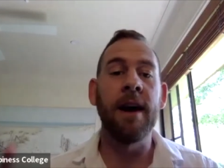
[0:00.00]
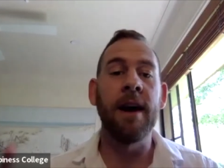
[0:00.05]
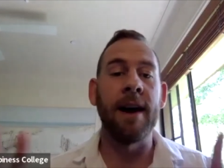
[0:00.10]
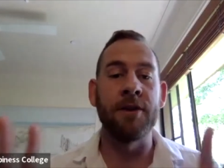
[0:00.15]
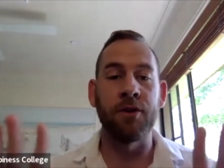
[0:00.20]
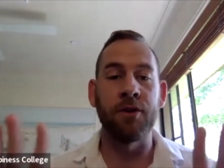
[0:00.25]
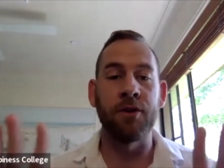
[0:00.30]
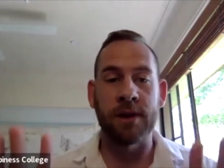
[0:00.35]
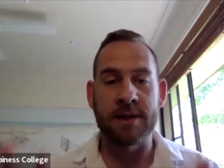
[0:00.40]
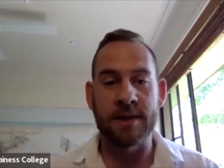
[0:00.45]
I
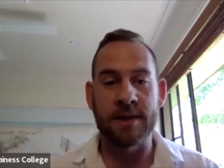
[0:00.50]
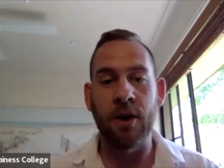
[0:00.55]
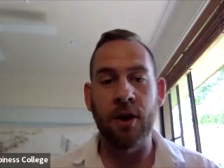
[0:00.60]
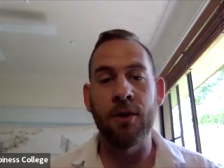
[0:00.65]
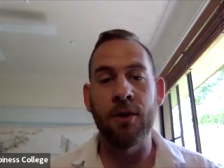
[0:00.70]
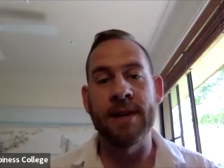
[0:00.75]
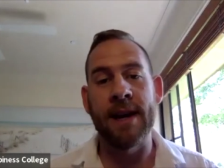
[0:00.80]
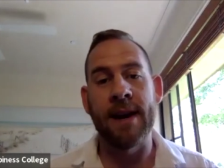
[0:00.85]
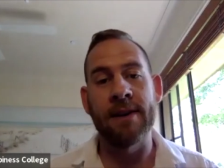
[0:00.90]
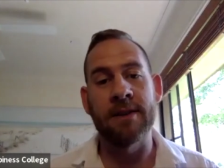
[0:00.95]
took a slow
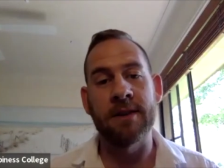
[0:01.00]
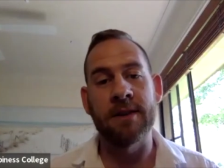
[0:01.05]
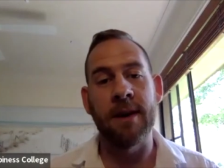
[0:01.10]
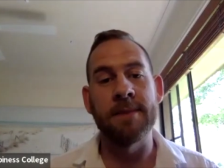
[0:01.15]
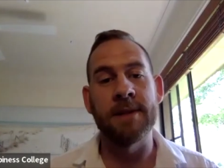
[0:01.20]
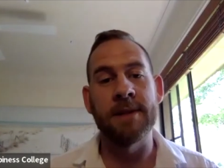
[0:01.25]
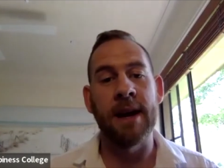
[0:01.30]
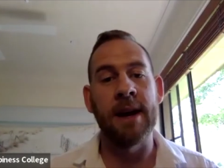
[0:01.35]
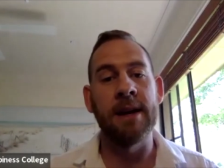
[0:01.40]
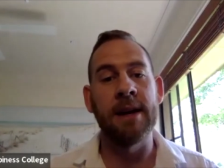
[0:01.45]
downtime
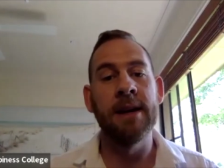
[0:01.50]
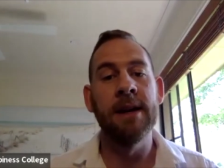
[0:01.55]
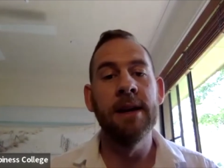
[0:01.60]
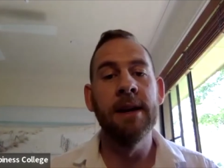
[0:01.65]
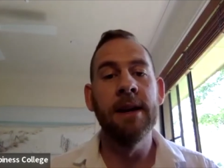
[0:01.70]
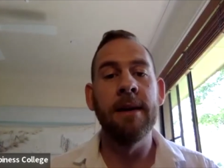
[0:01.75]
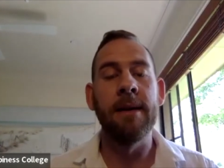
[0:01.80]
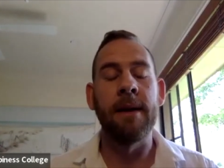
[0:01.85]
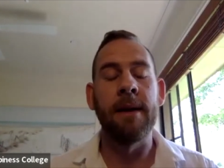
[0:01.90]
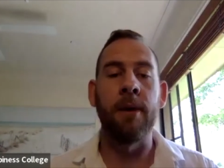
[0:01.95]
day
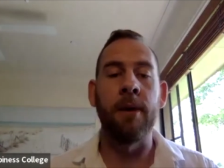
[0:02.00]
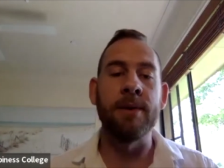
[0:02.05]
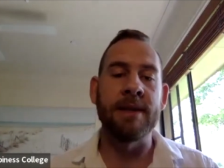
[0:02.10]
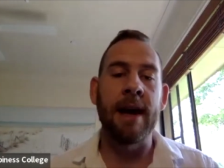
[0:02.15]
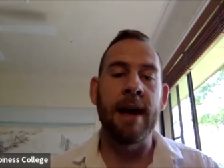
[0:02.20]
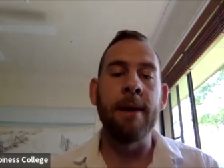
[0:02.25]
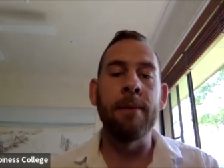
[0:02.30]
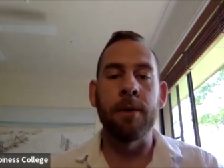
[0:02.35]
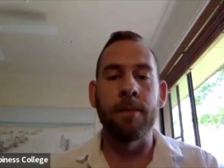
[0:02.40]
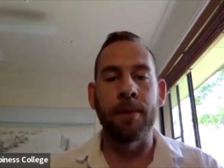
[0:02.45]
and I was
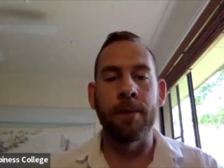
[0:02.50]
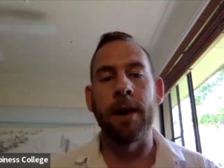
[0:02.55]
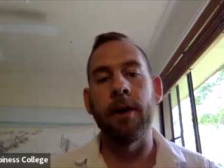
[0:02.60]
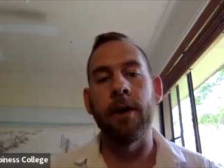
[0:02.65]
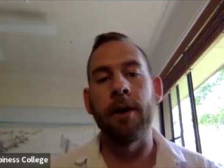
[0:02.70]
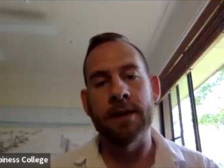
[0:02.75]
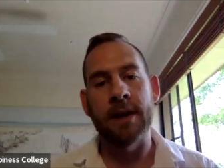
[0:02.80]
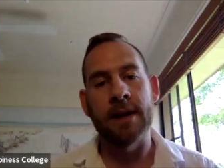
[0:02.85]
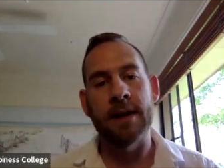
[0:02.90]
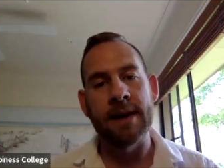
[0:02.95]
able to
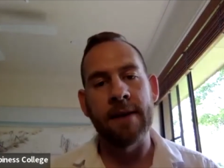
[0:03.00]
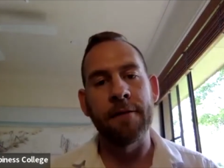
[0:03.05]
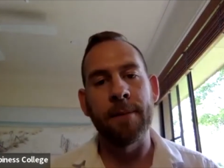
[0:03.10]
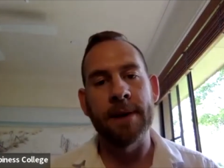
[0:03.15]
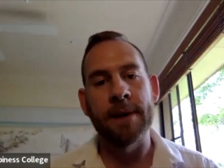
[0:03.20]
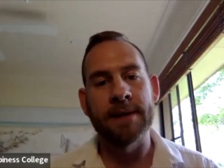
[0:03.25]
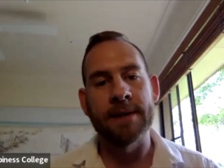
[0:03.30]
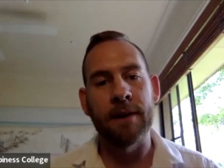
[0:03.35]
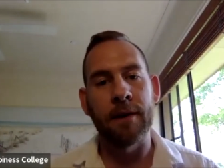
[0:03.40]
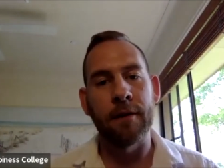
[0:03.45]
prioritize that for
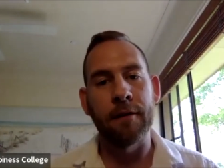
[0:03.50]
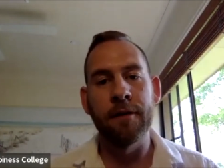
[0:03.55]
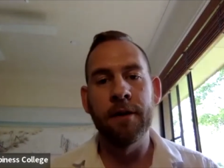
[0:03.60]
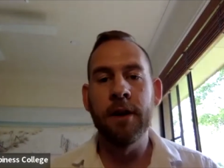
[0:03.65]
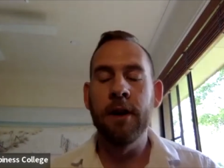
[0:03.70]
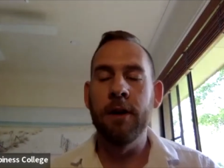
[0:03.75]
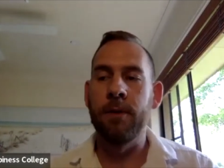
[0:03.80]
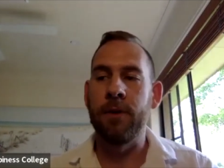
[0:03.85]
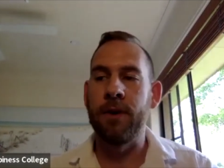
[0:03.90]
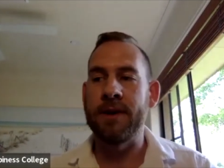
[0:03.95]
myself. Mm.
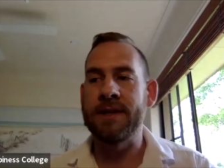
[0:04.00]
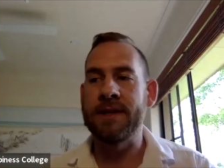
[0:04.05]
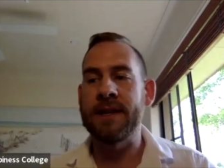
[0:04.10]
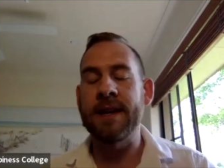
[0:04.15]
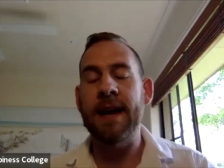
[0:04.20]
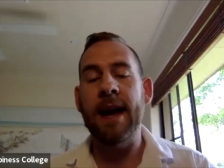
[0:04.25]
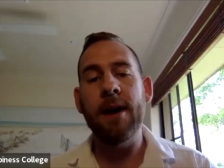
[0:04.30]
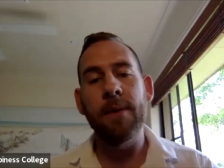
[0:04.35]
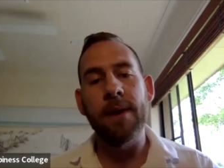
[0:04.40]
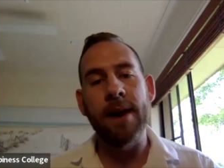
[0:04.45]
Whereas
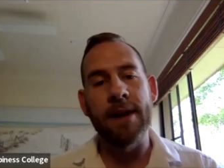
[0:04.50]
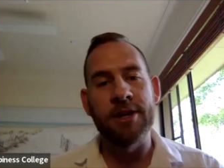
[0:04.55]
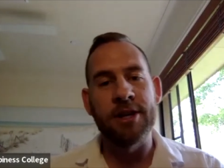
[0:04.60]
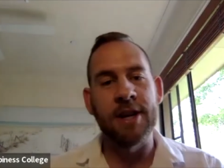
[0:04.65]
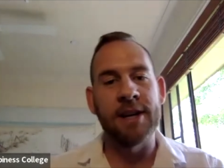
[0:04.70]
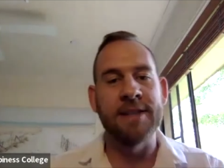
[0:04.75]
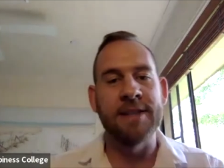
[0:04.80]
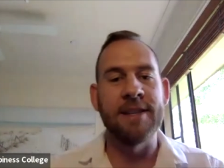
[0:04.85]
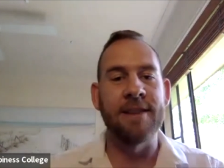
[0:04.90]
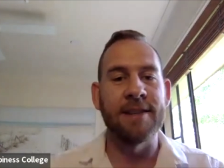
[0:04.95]
today, when I
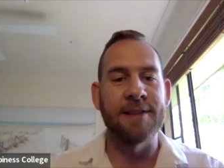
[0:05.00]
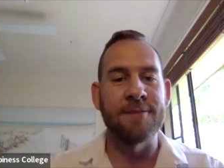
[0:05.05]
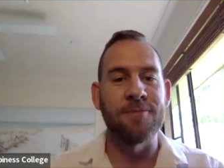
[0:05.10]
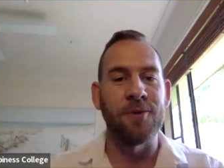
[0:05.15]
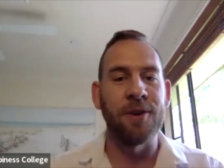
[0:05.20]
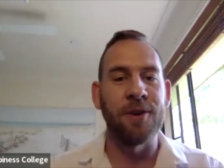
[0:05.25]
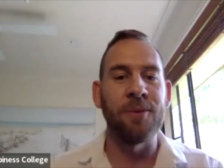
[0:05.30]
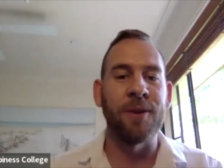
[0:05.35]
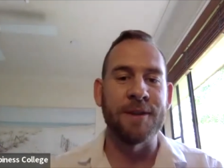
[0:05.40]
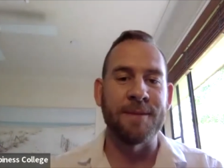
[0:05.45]
checked in this mm.
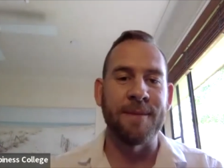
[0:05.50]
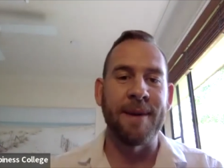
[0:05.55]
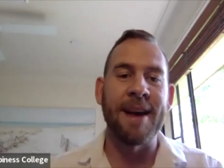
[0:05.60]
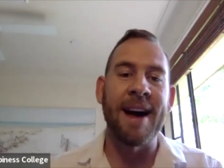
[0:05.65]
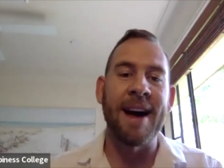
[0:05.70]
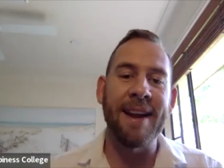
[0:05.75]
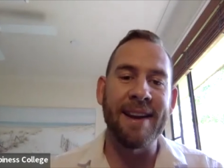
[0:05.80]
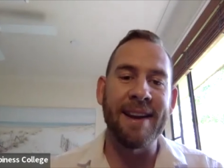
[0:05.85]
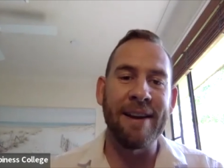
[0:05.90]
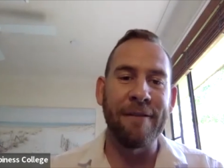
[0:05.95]
morning, what does my
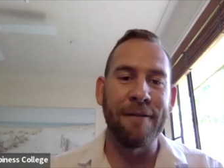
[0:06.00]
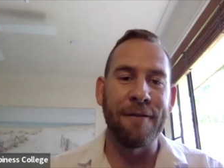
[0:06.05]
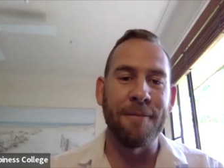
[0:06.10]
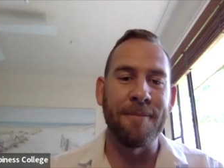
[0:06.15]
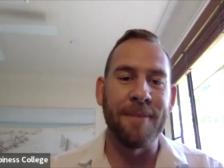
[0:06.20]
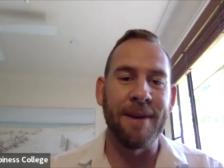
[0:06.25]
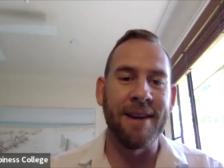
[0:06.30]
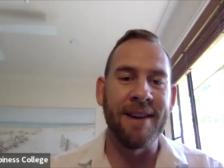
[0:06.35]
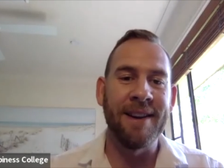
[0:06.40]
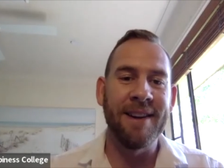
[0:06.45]
heart need from
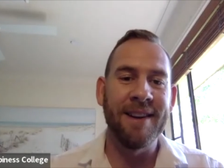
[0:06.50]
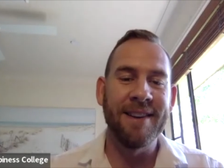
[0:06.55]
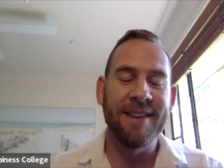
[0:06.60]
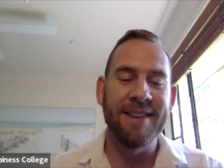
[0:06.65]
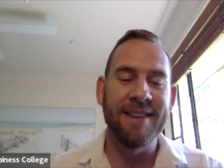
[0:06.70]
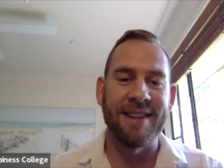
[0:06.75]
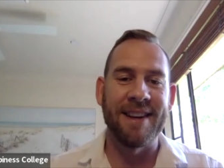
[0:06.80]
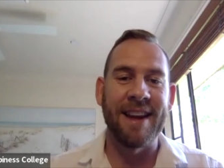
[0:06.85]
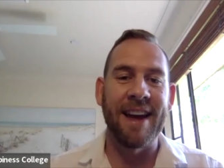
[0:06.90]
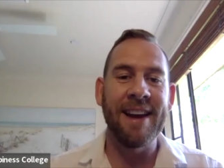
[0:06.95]
me?
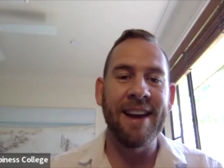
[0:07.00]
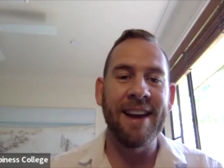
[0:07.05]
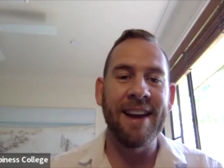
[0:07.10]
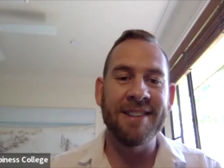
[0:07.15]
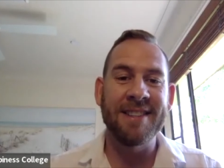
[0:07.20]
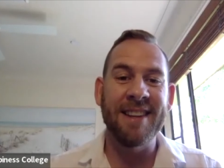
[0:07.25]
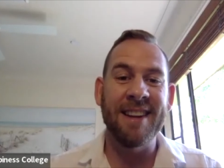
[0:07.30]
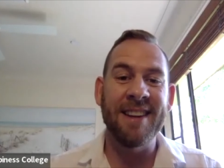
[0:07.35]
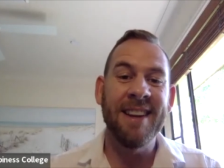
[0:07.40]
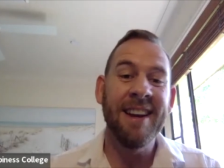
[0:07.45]
today. It
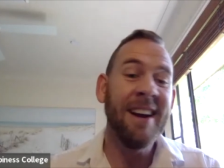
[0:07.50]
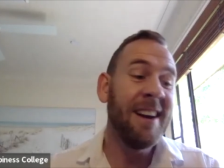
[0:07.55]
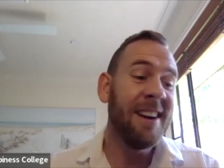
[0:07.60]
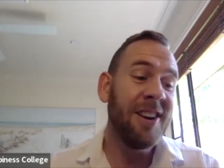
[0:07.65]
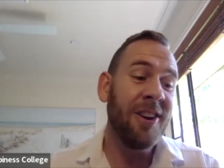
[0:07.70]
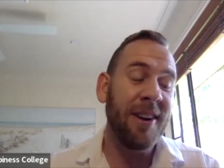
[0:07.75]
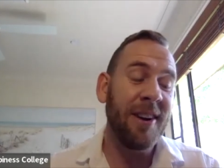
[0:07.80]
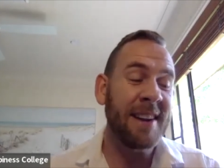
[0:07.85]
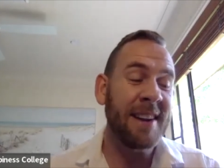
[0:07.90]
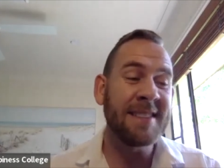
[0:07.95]
just said,
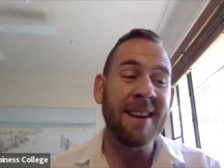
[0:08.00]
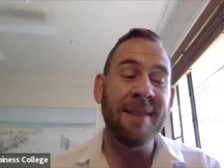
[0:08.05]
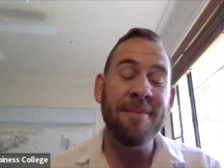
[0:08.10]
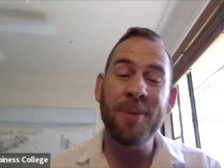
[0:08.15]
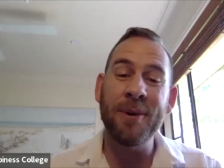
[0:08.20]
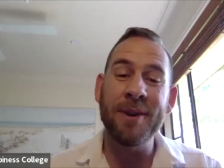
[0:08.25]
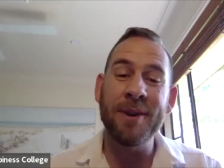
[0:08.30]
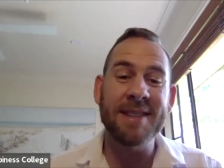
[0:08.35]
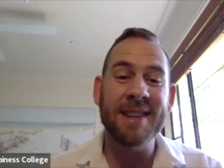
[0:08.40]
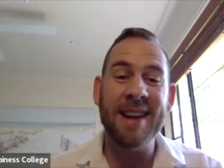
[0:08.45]
you know what, at some
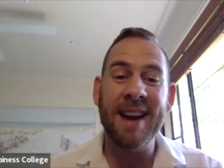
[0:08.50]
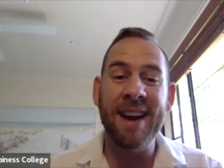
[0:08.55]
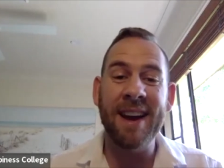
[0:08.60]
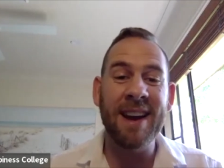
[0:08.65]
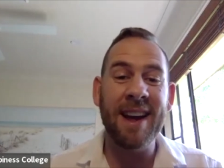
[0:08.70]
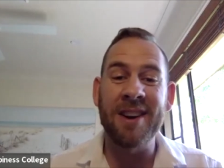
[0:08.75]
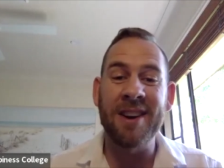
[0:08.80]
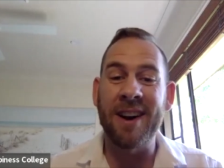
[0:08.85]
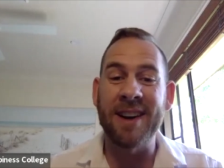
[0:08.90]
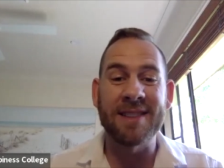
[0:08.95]
point today,
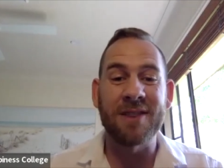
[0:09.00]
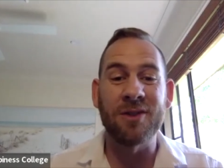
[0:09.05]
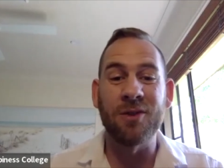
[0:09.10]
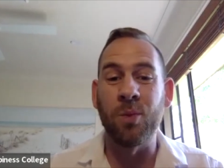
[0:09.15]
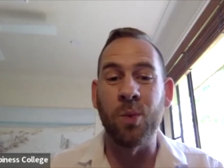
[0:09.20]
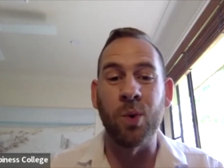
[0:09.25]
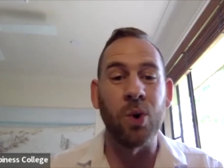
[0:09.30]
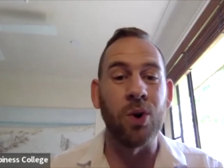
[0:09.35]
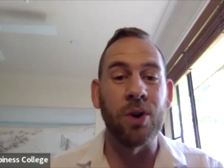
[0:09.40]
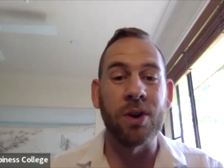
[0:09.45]
a nice little
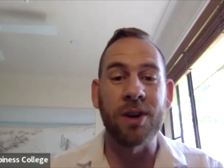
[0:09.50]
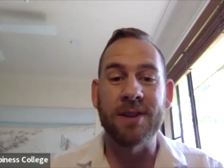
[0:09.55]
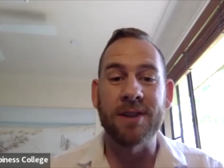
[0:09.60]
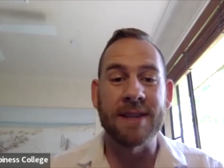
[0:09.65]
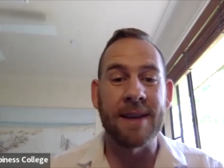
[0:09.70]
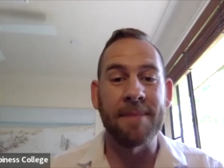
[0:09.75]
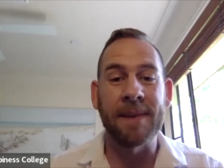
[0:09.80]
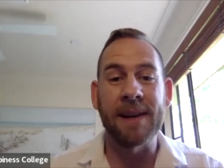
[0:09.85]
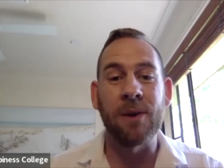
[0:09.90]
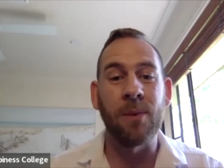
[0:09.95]
walk,
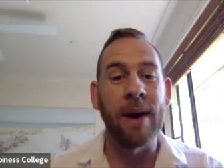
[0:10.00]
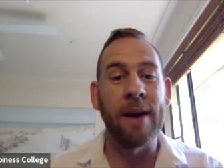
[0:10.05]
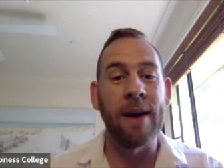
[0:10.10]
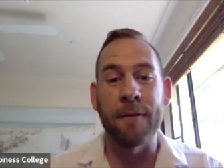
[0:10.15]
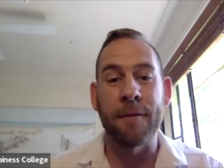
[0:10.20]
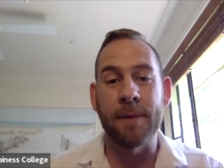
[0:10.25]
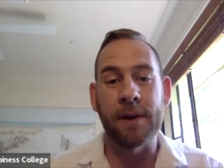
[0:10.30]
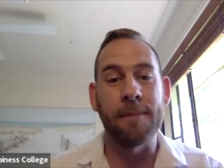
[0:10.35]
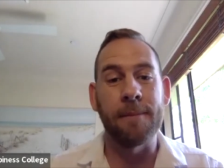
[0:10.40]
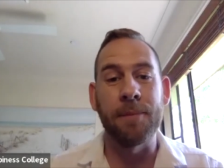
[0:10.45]
something away
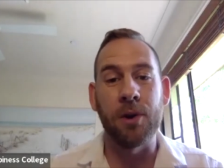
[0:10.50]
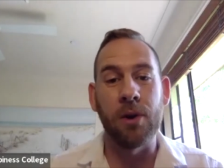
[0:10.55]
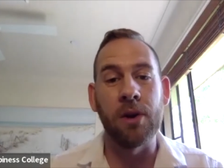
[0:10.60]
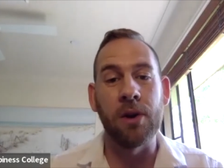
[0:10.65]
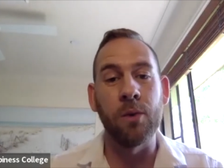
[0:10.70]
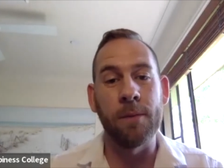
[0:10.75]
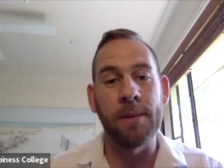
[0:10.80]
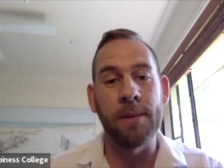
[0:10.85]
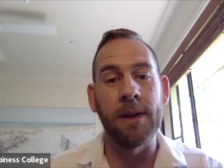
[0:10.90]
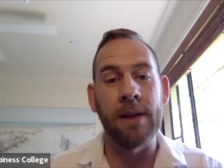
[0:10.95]
from the computer
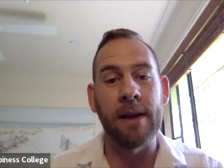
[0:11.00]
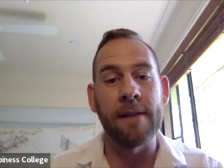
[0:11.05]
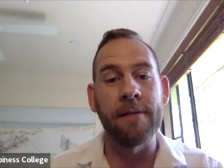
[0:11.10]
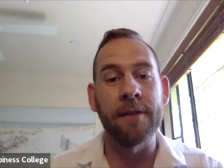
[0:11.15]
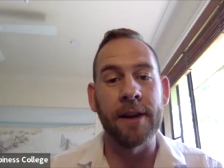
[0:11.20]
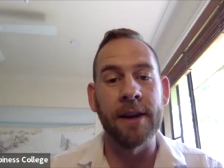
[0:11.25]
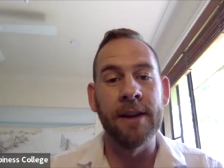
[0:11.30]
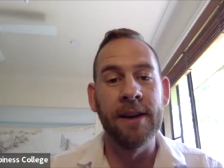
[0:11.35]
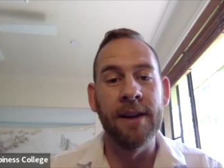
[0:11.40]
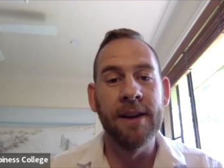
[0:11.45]
would be lovely.